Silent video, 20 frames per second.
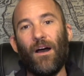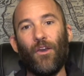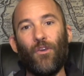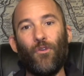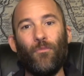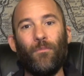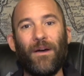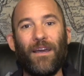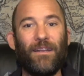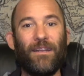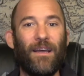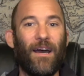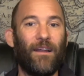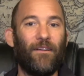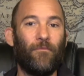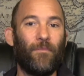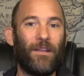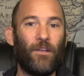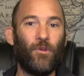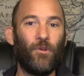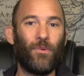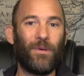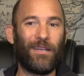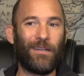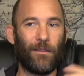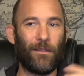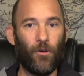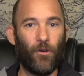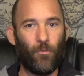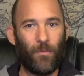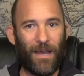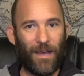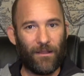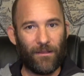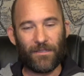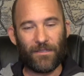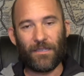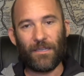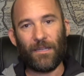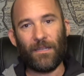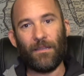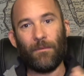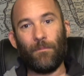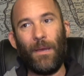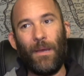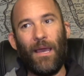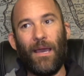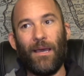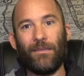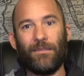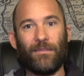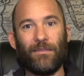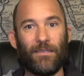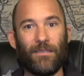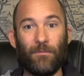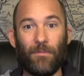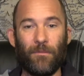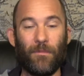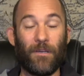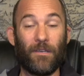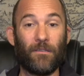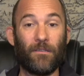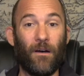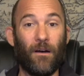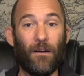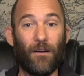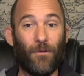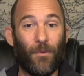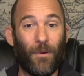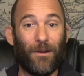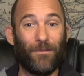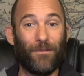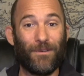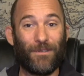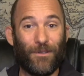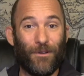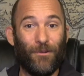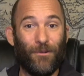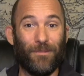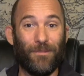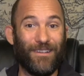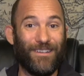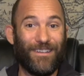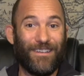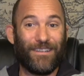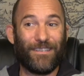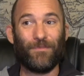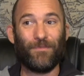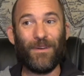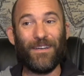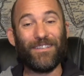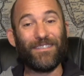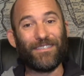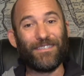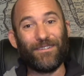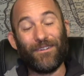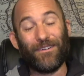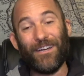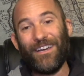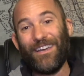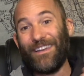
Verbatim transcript: you might not have been doing load balancing in the past simply because hardware was so bloody expensive, right?